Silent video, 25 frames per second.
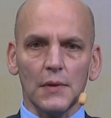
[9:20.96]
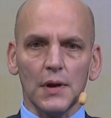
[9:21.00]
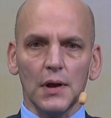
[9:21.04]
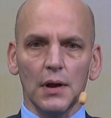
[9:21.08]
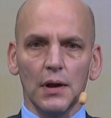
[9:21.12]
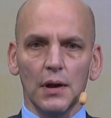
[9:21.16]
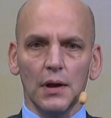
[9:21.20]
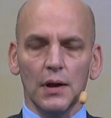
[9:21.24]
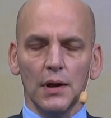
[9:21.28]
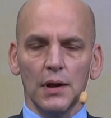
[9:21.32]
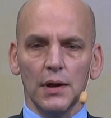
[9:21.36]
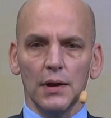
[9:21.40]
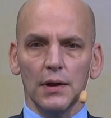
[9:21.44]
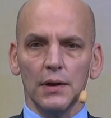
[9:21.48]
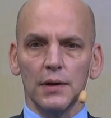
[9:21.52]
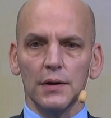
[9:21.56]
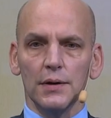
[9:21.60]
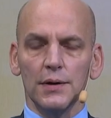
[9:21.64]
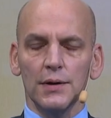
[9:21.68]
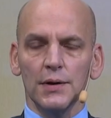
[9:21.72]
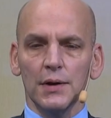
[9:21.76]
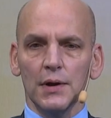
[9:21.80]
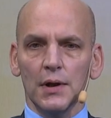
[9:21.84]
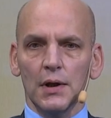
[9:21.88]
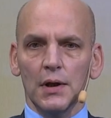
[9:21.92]

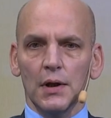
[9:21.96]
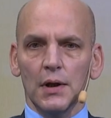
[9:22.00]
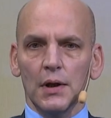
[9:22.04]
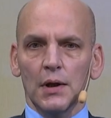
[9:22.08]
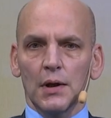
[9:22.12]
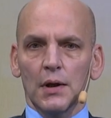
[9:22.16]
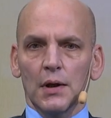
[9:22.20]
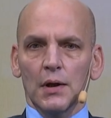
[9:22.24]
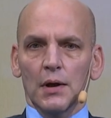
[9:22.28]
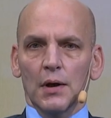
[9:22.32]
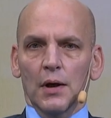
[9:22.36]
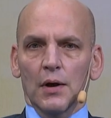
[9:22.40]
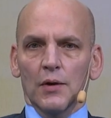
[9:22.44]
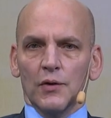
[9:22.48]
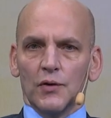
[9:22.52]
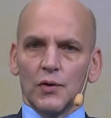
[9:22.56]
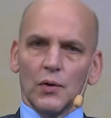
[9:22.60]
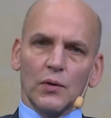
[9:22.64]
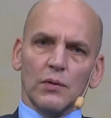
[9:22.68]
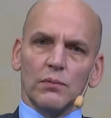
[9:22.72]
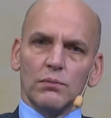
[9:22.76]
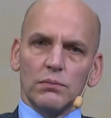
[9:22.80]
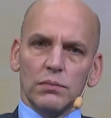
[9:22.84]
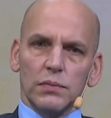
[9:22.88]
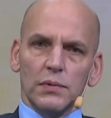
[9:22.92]
And
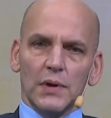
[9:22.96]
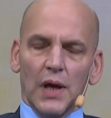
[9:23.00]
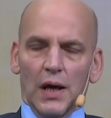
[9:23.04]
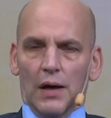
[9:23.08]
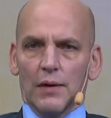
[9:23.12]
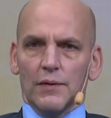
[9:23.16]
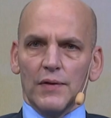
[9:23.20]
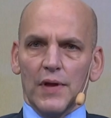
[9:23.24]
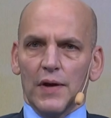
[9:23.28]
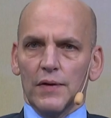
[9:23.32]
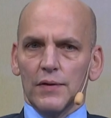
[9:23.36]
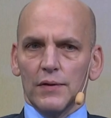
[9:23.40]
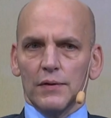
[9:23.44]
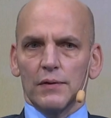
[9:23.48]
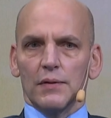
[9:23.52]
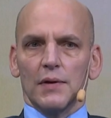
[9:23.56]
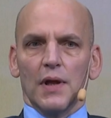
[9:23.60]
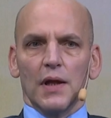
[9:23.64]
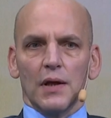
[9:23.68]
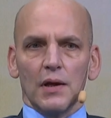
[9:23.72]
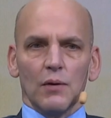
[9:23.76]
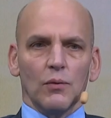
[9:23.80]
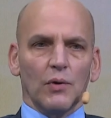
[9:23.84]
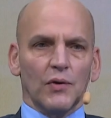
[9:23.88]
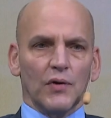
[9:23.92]
so yeah, then
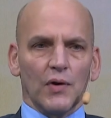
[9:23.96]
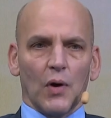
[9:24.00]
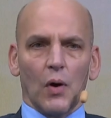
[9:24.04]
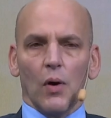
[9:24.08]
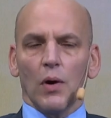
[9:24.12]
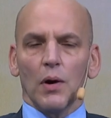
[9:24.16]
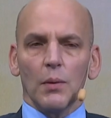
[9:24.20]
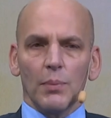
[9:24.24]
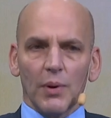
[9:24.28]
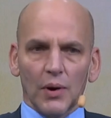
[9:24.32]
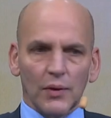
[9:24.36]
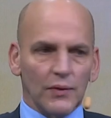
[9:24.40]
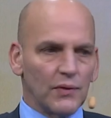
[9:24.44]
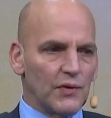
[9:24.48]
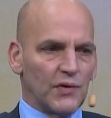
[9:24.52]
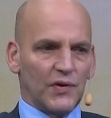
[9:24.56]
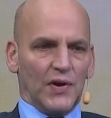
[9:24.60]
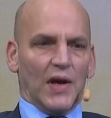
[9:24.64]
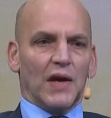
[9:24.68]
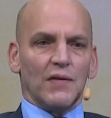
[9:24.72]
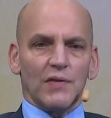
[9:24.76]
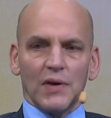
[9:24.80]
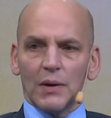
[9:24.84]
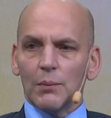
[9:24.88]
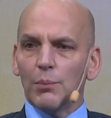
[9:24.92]
then it was all about
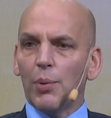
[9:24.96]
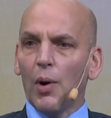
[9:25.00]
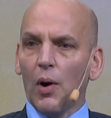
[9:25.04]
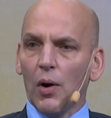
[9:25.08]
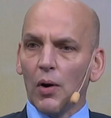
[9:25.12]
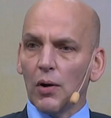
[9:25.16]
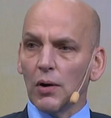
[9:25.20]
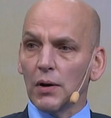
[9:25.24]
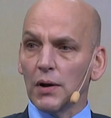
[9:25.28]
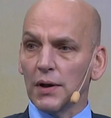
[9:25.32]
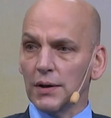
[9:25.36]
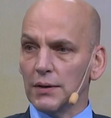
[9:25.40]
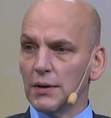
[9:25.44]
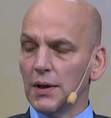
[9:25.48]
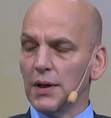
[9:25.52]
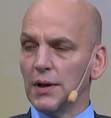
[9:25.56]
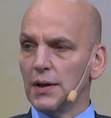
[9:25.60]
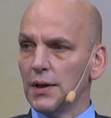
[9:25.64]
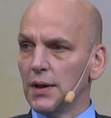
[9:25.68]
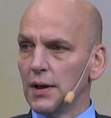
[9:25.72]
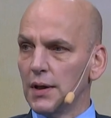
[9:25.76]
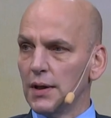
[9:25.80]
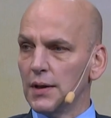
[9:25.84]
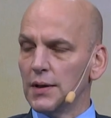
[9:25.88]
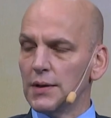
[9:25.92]
saving Paul, and, and,
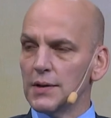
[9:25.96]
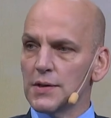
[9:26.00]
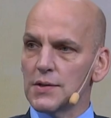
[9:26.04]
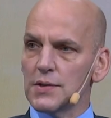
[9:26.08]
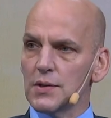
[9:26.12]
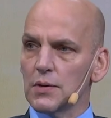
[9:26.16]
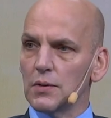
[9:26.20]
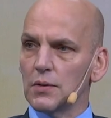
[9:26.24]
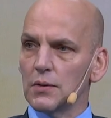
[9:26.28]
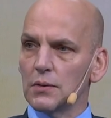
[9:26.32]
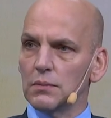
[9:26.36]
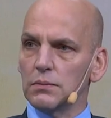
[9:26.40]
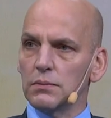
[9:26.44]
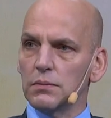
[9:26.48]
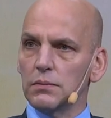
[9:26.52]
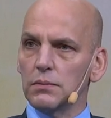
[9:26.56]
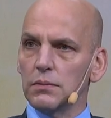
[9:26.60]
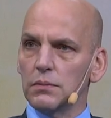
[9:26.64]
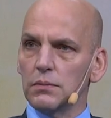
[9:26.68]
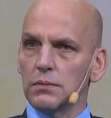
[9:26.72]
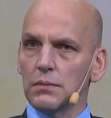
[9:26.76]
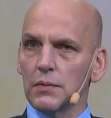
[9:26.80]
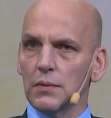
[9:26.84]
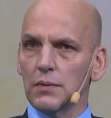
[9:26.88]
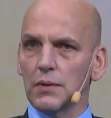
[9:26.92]
and so
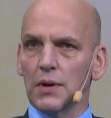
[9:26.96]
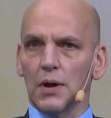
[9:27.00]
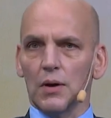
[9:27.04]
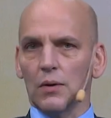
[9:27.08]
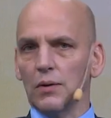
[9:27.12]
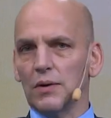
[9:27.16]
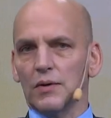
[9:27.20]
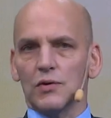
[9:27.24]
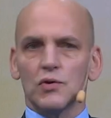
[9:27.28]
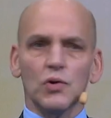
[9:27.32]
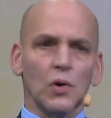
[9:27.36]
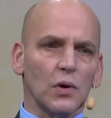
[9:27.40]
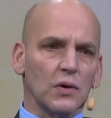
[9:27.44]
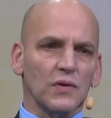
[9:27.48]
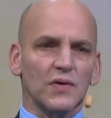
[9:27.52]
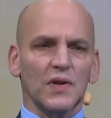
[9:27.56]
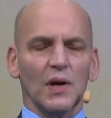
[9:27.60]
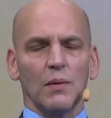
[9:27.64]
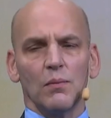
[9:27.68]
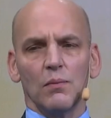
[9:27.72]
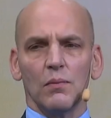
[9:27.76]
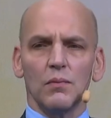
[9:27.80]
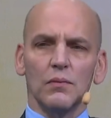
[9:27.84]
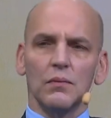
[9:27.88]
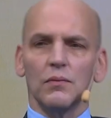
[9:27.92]
you know it took
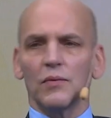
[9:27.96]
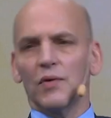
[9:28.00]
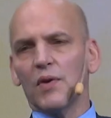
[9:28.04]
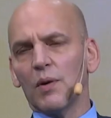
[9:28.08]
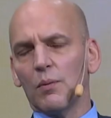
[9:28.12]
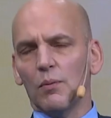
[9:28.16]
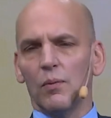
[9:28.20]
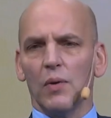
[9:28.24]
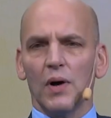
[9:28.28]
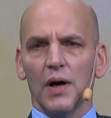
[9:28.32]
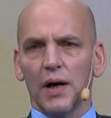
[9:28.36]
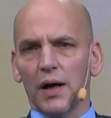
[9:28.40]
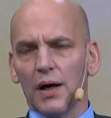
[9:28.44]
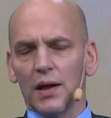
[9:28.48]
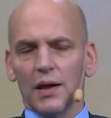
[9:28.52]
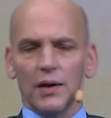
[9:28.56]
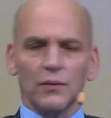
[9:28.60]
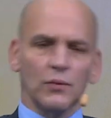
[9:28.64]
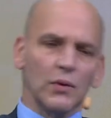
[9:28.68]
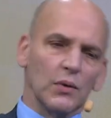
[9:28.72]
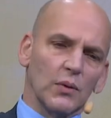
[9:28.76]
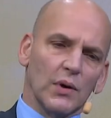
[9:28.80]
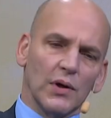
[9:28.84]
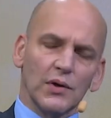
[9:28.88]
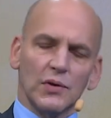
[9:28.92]
some some while, and
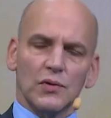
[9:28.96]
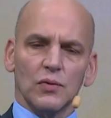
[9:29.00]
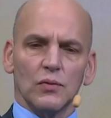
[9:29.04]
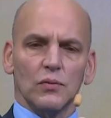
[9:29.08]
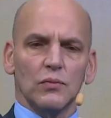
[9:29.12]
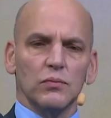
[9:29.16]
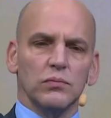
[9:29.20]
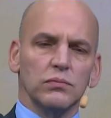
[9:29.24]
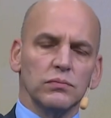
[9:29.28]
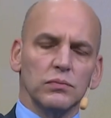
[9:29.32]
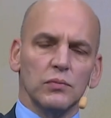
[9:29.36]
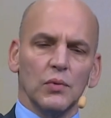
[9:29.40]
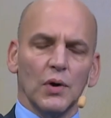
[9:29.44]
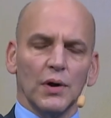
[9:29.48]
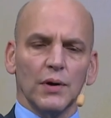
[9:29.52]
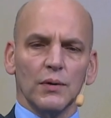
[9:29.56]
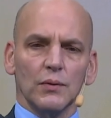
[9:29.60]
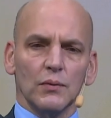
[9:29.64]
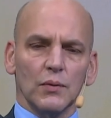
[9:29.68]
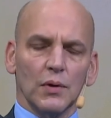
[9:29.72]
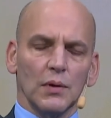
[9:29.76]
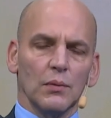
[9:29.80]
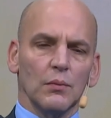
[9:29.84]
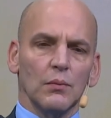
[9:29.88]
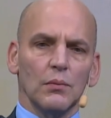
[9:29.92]
we went to one
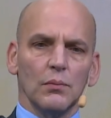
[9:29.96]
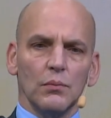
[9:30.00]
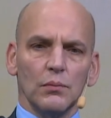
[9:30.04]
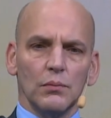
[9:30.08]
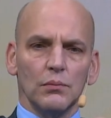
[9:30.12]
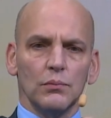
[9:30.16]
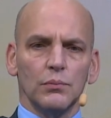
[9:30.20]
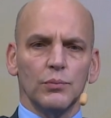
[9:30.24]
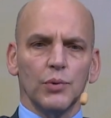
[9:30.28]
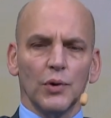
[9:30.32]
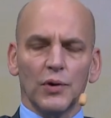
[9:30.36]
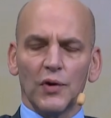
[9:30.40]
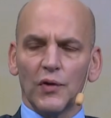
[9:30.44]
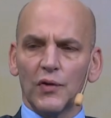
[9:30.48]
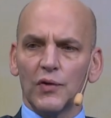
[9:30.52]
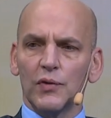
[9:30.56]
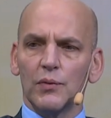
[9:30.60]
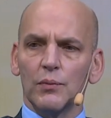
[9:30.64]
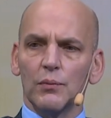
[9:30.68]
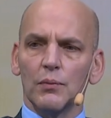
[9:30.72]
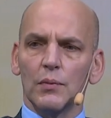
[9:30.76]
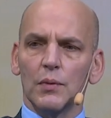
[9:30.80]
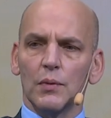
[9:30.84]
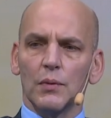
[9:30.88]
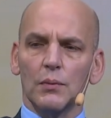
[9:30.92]
one Buddhist
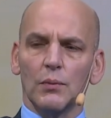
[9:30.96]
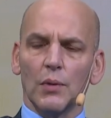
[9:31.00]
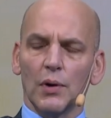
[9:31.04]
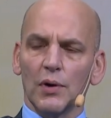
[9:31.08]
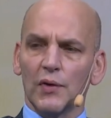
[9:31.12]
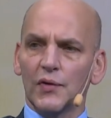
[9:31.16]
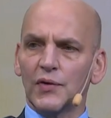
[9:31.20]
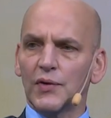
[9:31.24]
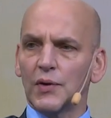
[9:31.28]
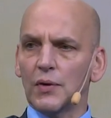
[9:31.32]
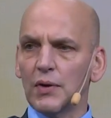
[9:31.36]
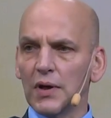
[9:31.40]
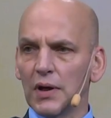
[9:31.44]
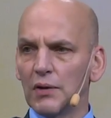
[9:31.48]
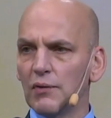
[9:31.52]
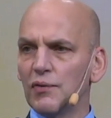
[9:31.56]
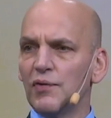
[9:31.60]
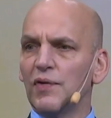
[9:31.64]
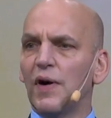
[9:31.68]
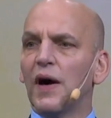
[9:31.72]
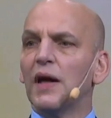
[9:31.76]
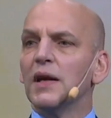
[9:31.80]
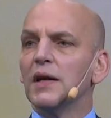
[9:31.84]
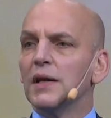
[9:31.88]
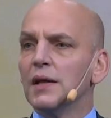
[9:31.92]
monastery, and
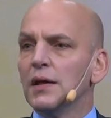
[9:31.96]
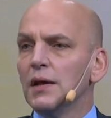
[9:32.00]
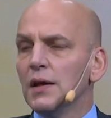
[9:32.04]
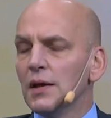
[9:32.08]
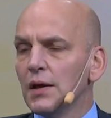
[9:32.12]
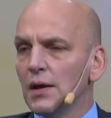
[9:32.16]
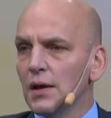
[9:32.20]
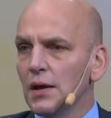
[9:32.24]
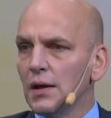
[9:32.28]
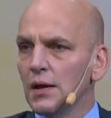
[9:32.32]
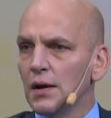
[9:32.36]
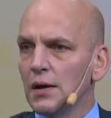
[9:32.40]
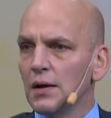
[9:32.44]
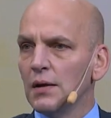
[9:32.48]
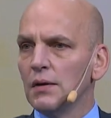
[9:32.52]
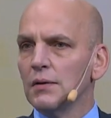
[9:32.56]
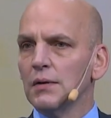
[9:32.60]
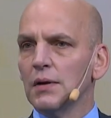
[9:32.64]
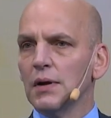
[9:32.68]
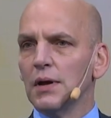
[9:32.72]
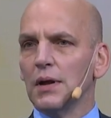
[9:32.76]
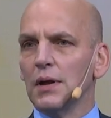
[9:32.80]
finally, you